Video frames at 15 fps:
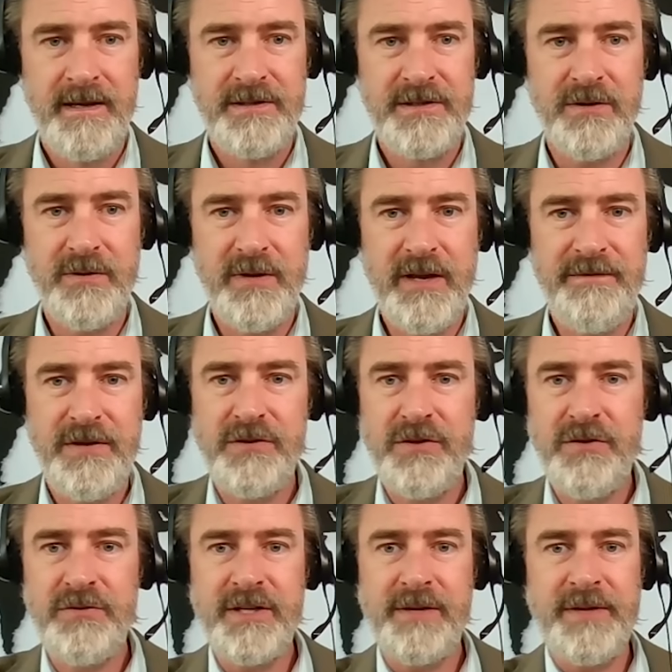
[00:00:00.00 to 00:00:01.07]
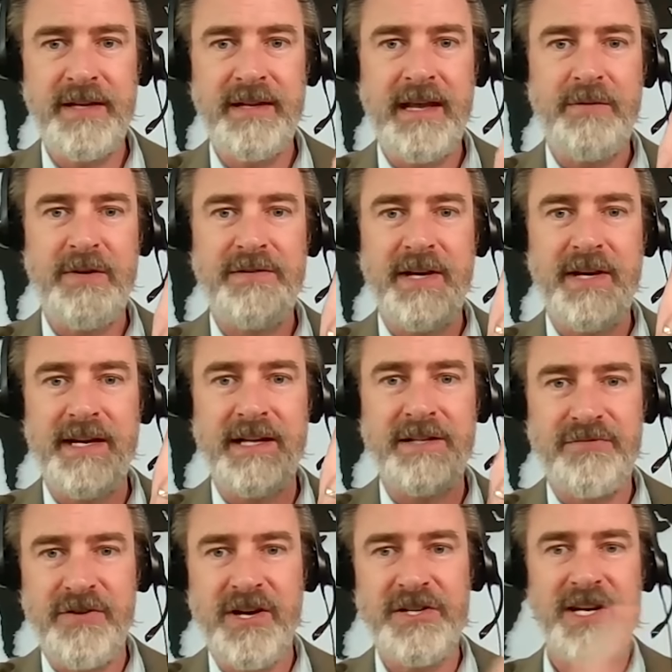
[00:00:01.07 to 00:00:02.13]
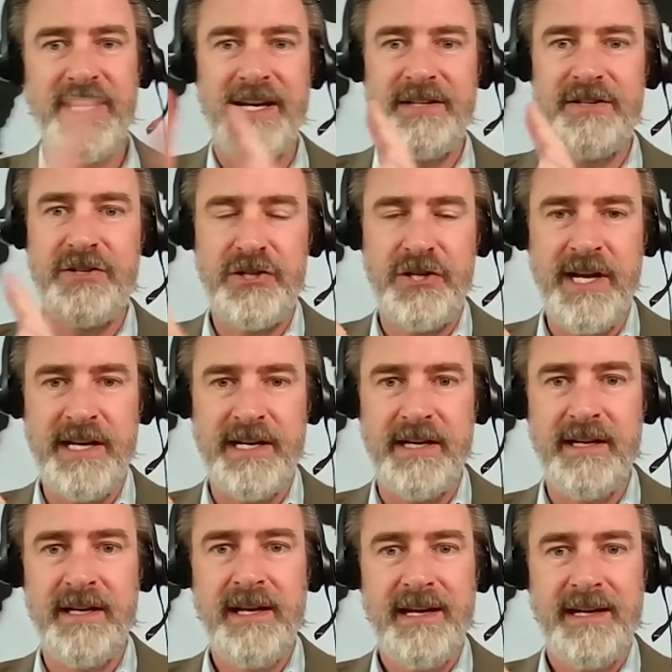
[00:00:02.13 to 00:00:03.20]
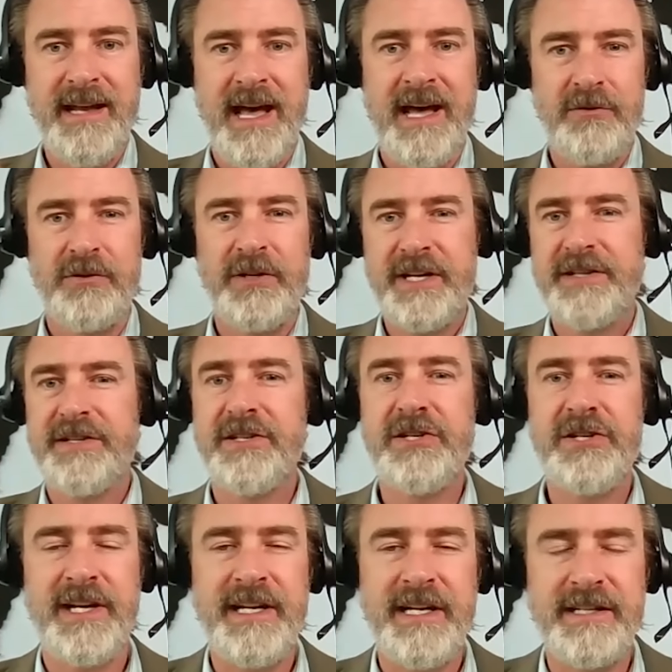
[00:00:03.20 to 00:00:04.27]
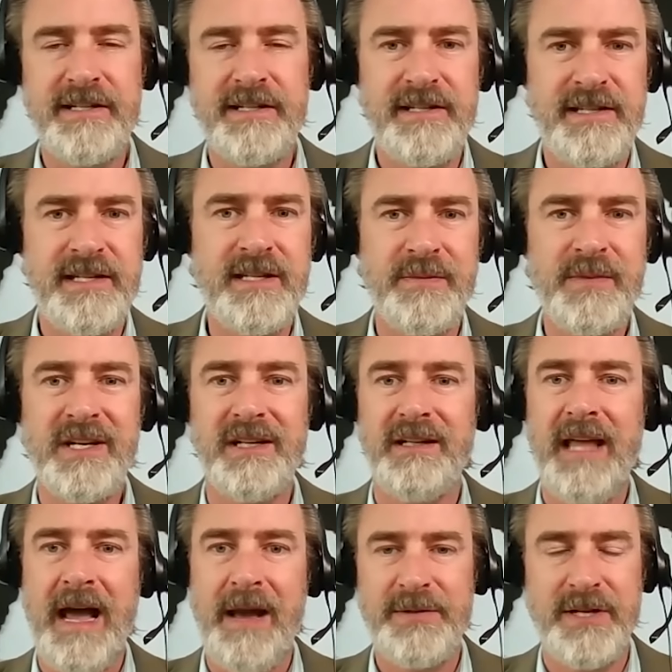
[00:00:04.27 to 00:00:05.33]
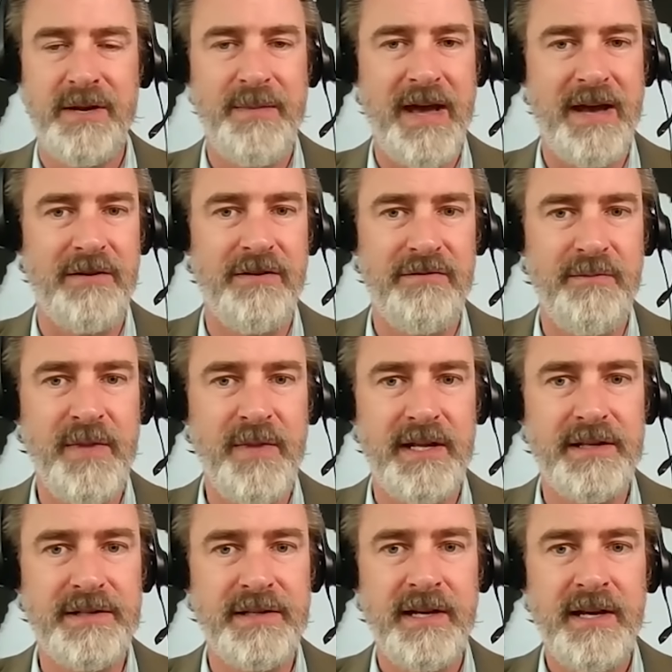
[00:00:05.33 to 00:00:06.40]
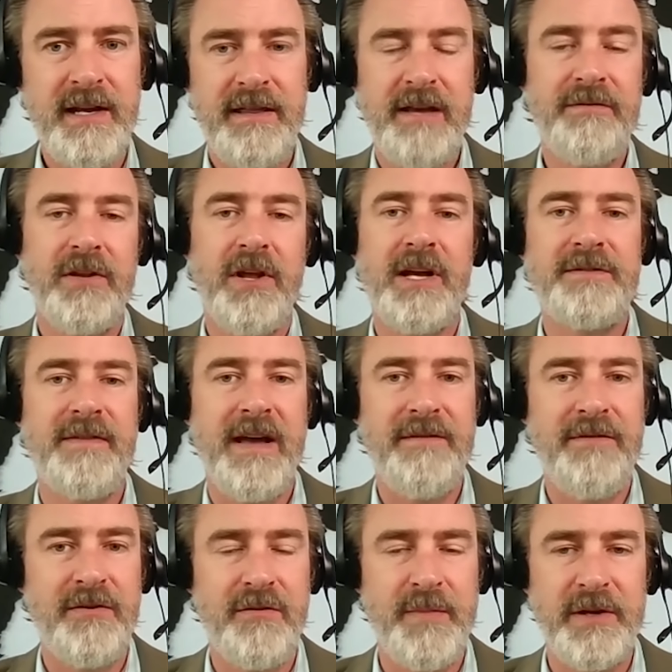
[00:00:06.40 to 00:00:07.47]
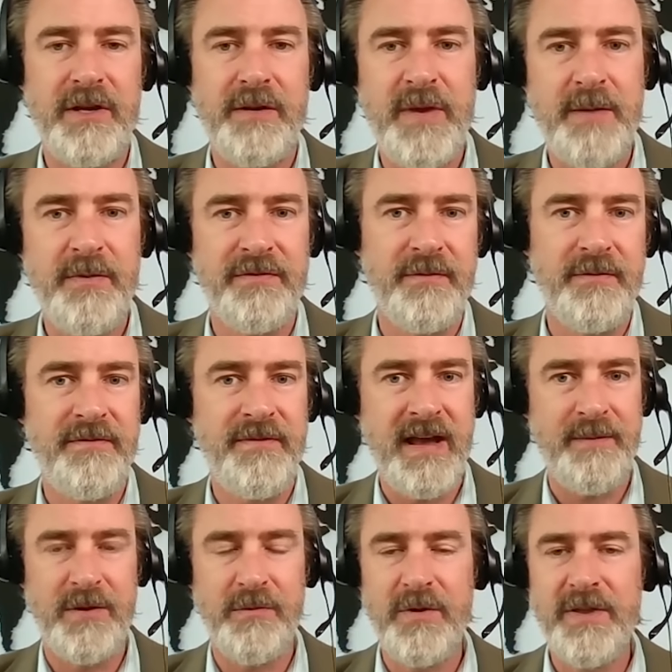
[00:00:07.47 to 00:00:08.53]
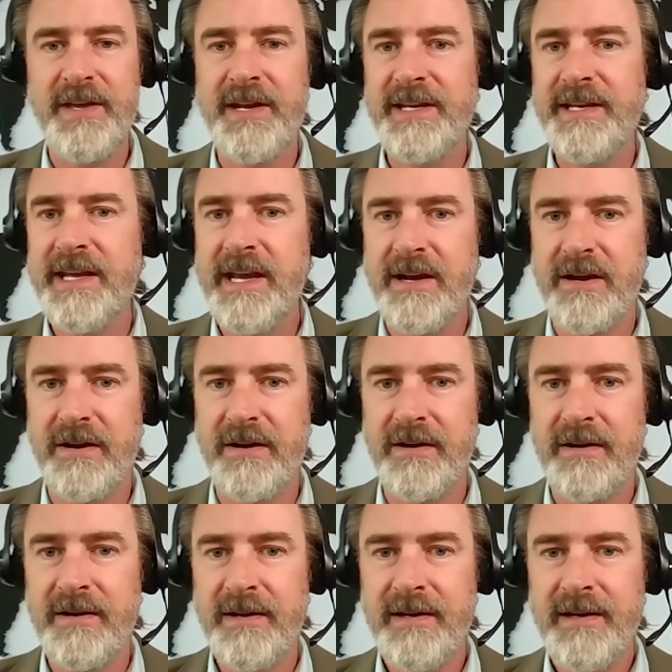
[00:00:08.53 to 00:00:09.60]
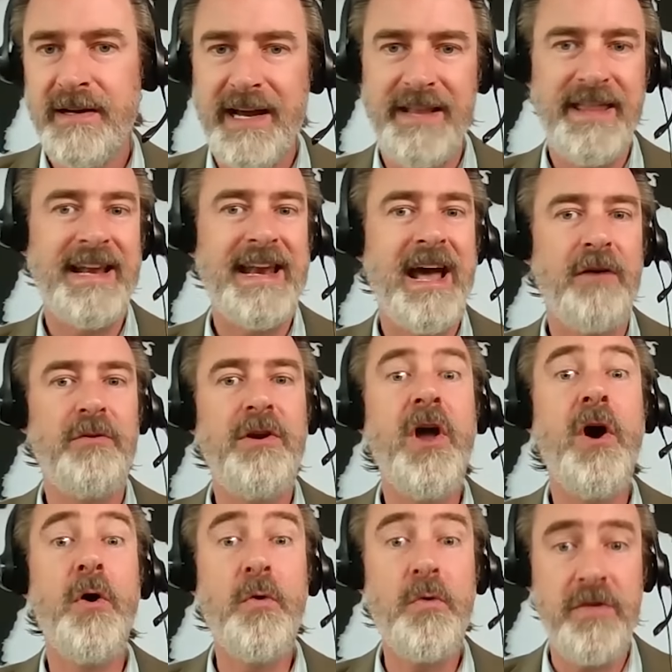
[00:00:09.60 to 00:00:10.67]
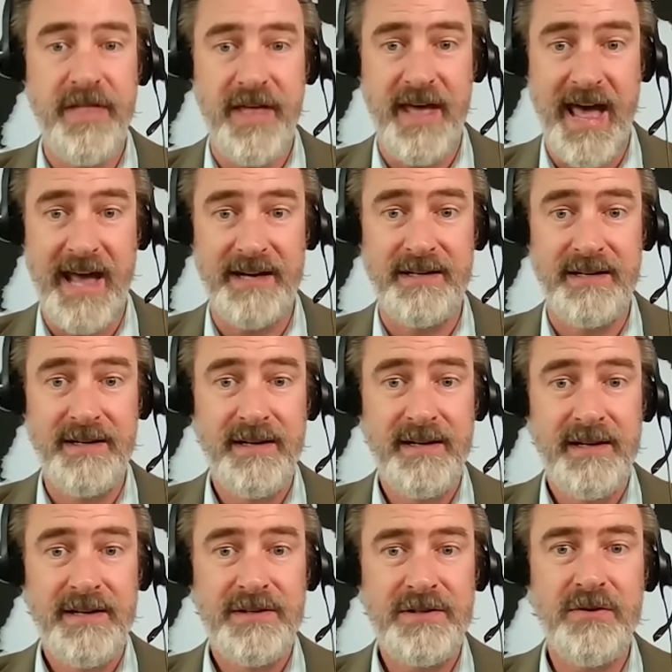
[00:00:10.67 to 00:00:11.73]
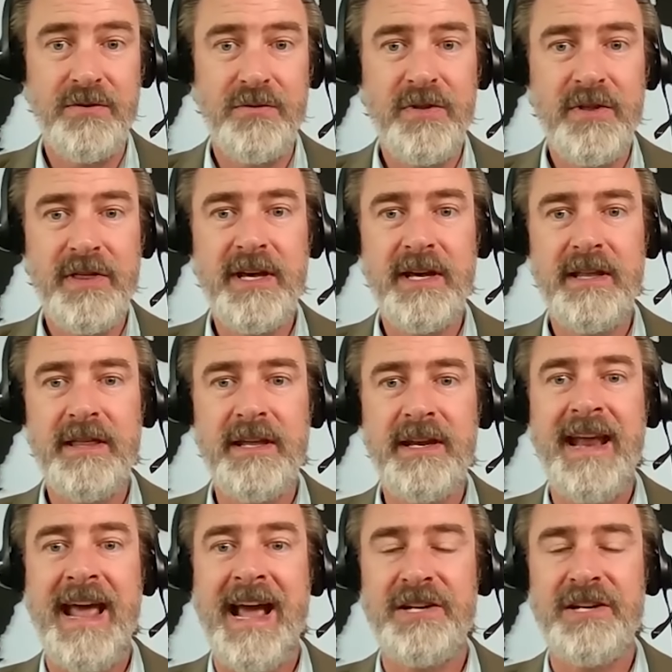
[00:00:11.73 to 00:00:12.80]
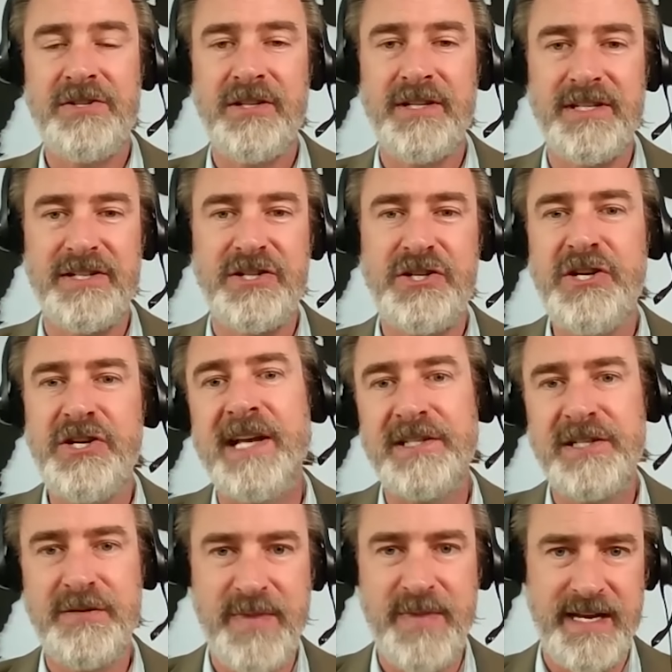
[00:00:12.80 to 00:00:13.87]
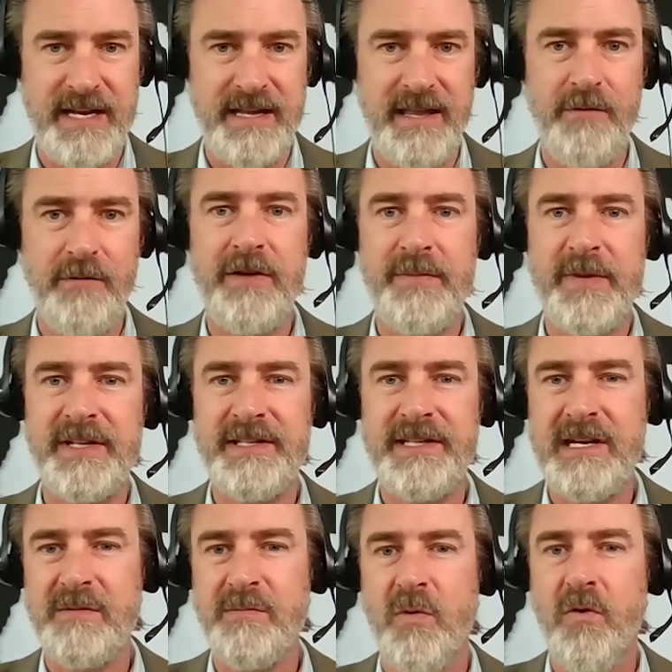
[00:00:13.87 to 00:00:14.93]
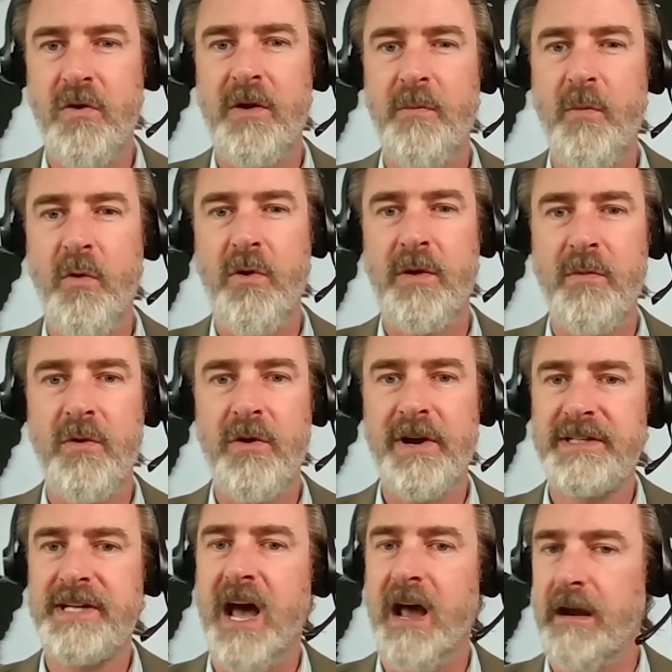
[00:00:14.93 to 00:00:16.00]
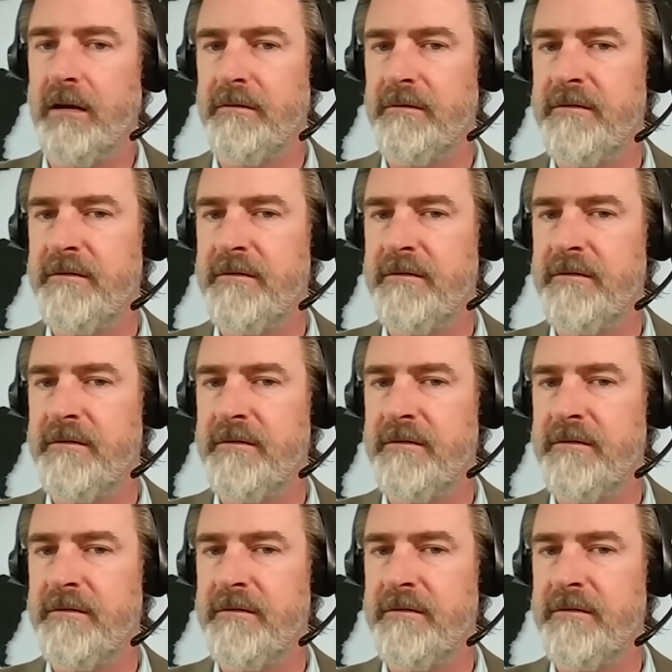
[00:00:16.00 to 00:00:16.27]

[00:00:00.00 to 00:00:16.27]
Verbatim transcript: So if you do something like we've done against Russia, against China, not only does the Chinese system collapse in a matter of months, they've lost five hundred million people from famine within a year. And they now know that. So the, the nationalist chest beating that we've been seeing more and more and more has gotten